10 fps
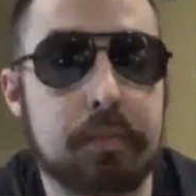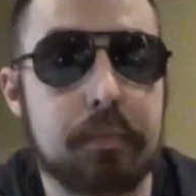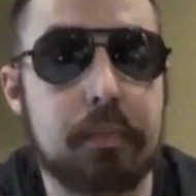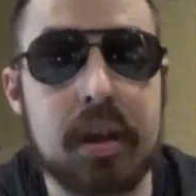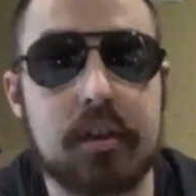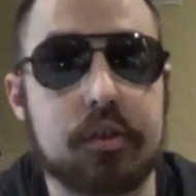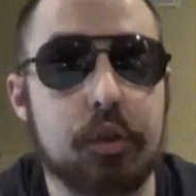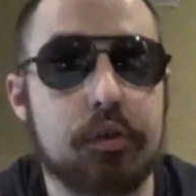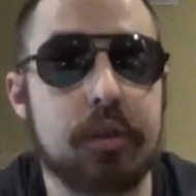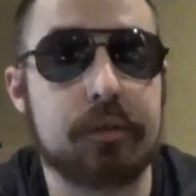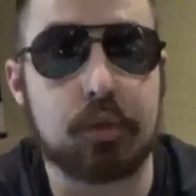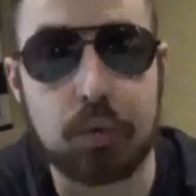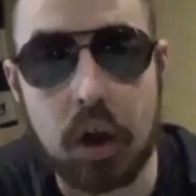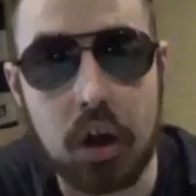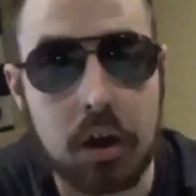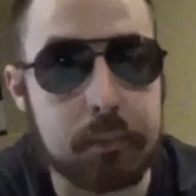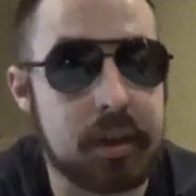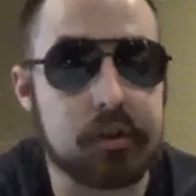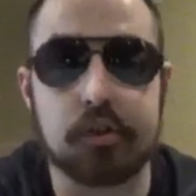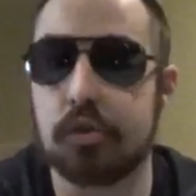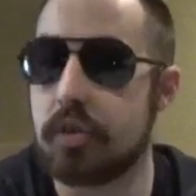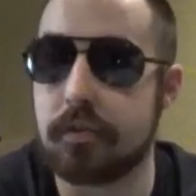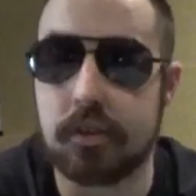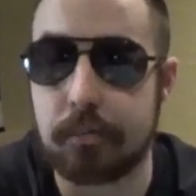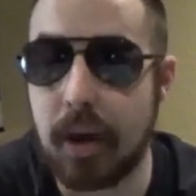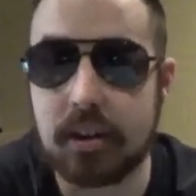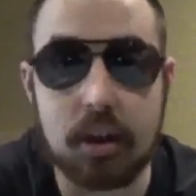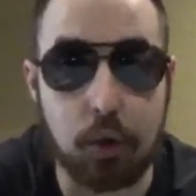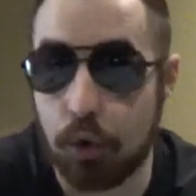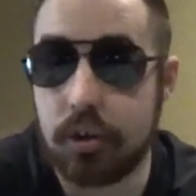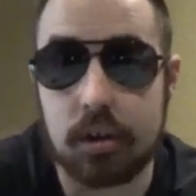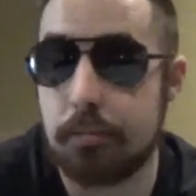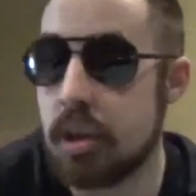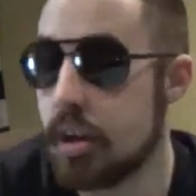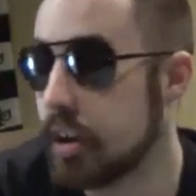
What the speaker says: be exclusive to Raw, be exclusive to SmackDown, or he could be on